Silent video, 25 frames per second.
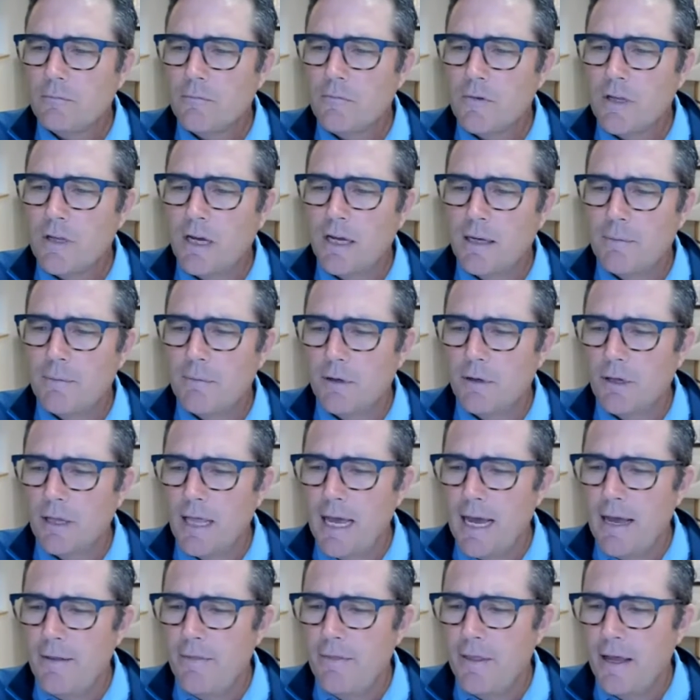am
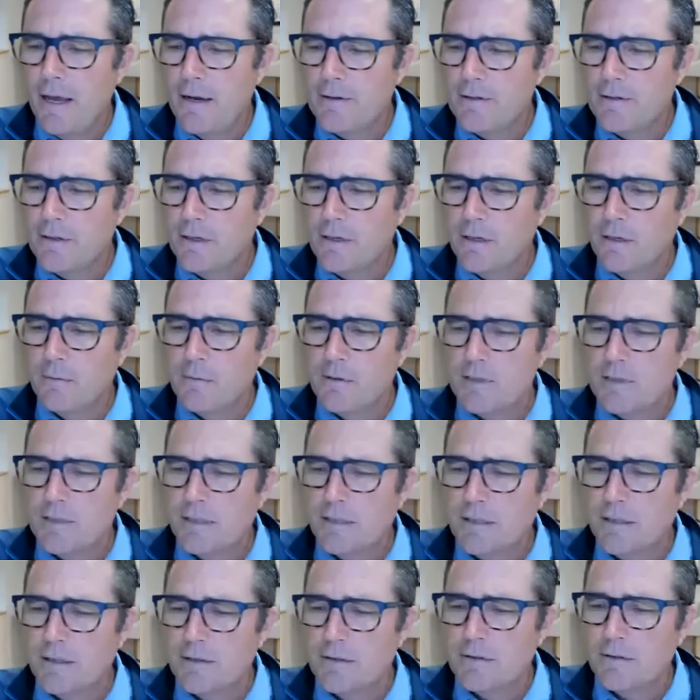glad that, let me see
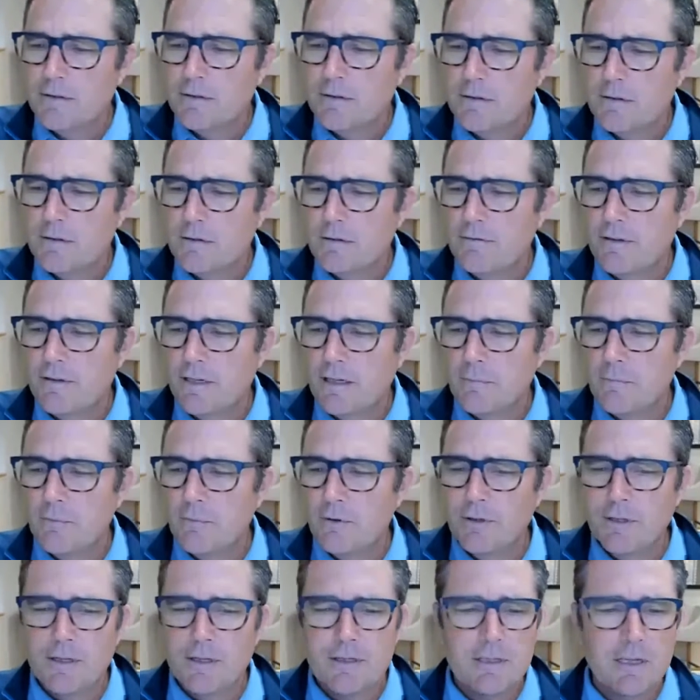this, if I can
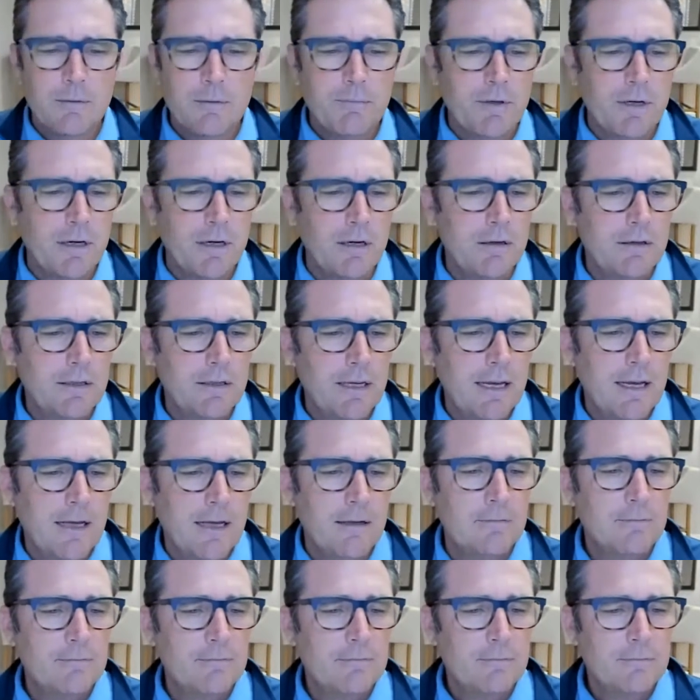put this up there. Yeah,
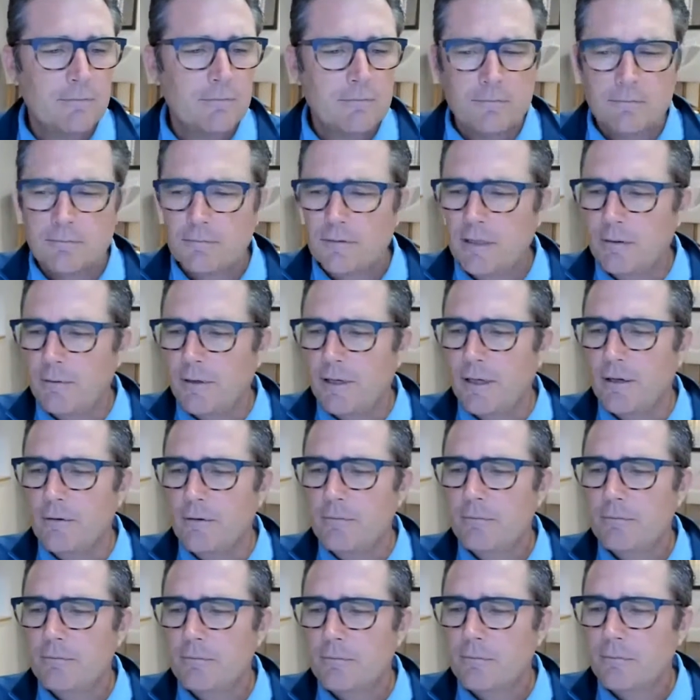there we go.
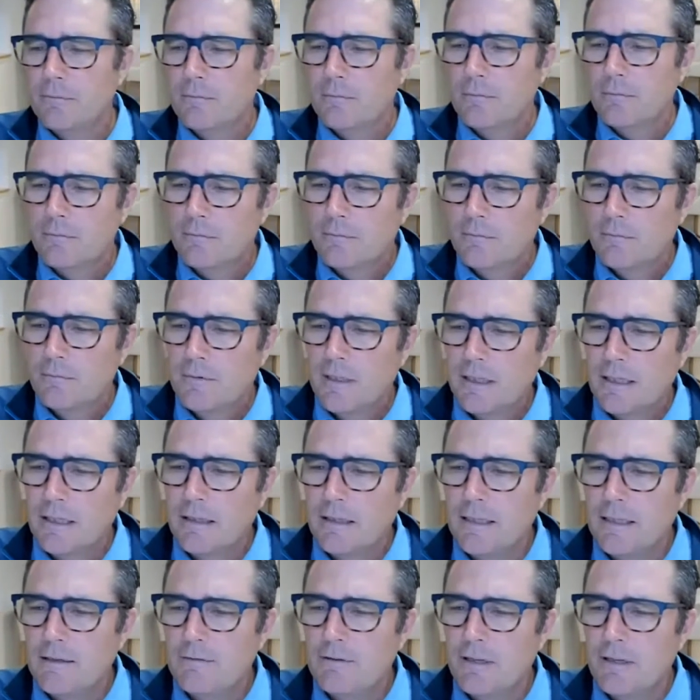I can
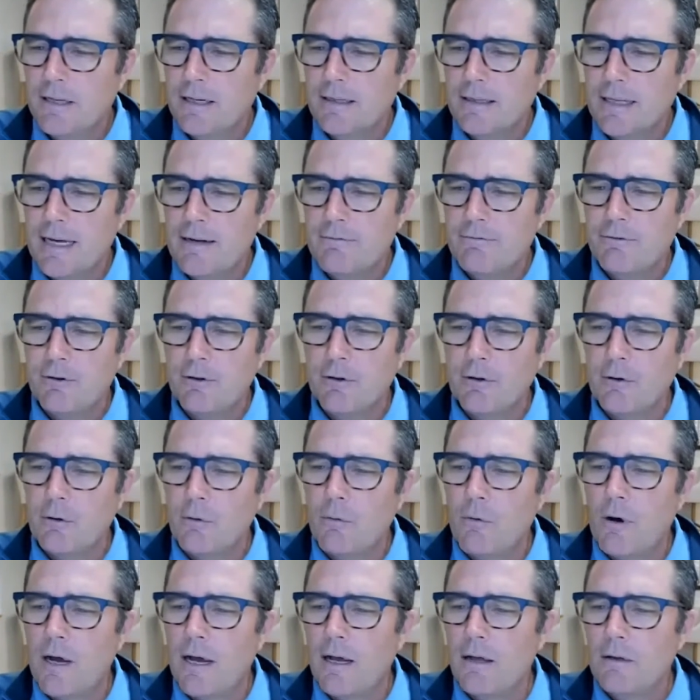leave it like that for a little
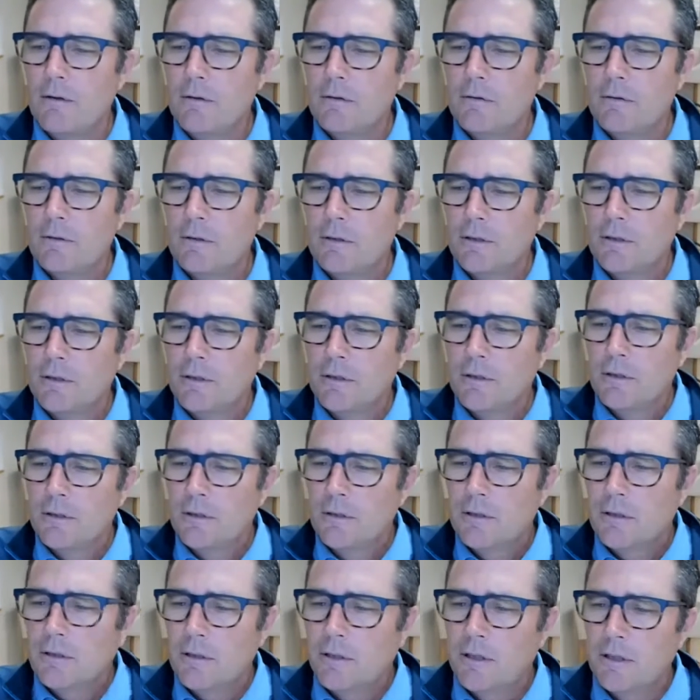while.
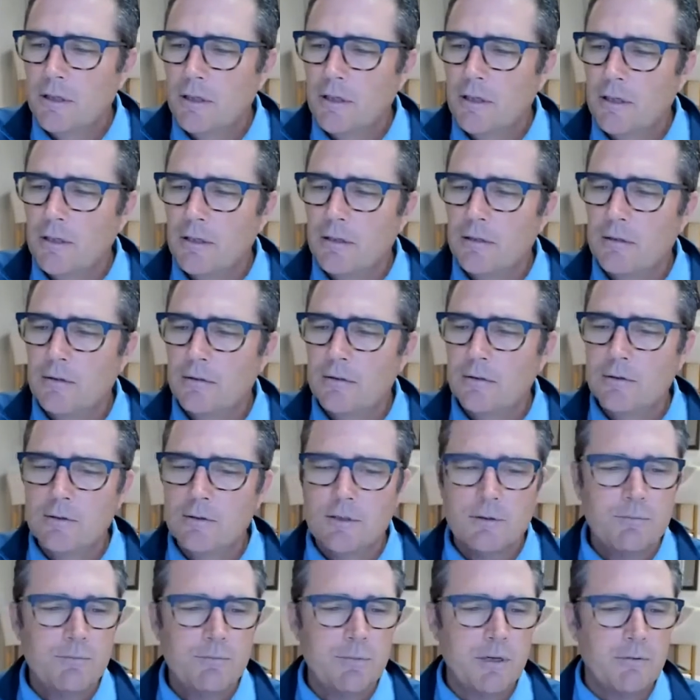
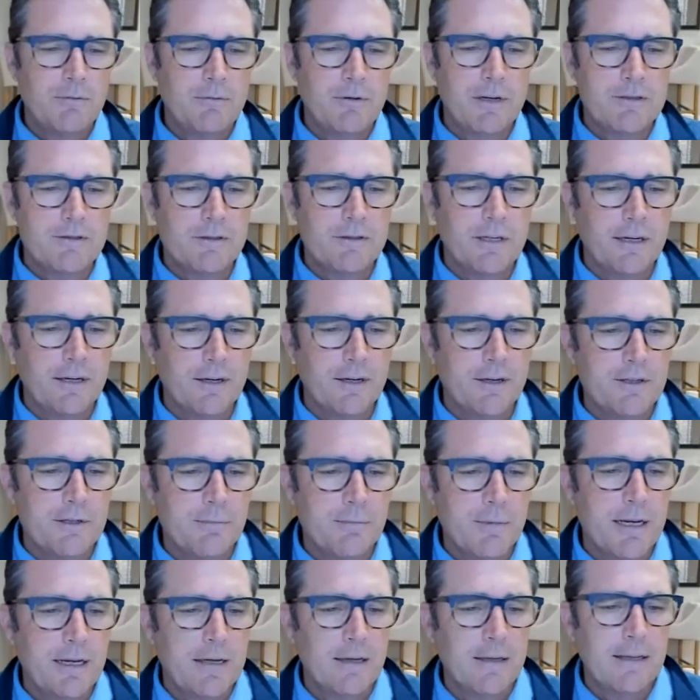Just pick Fresh EyeCare
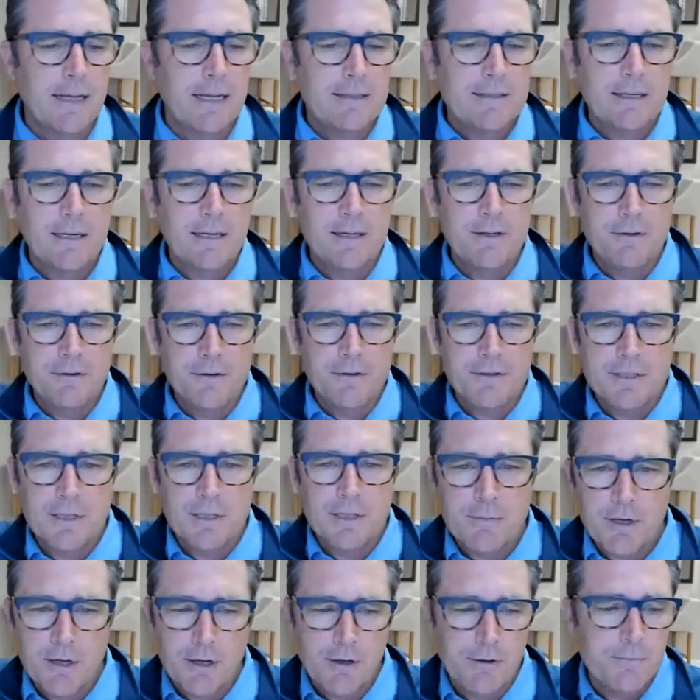Jamaica. That's how you do the
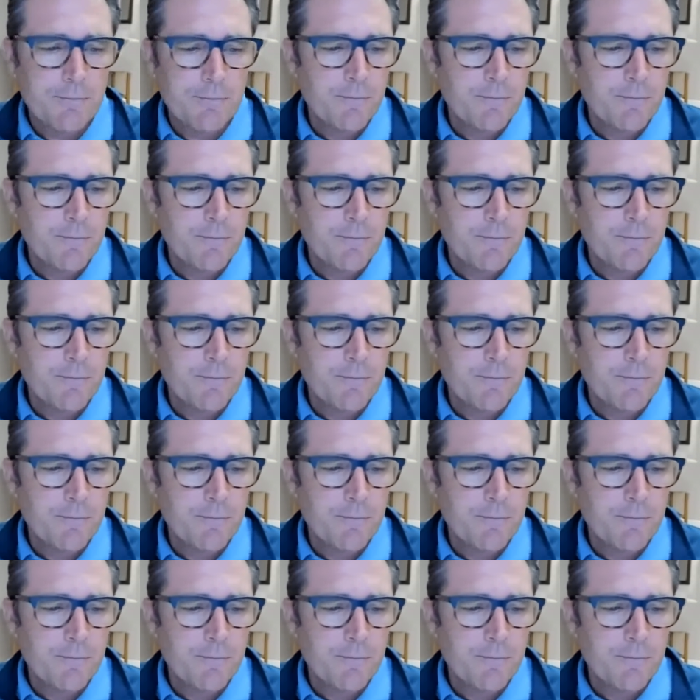zip code.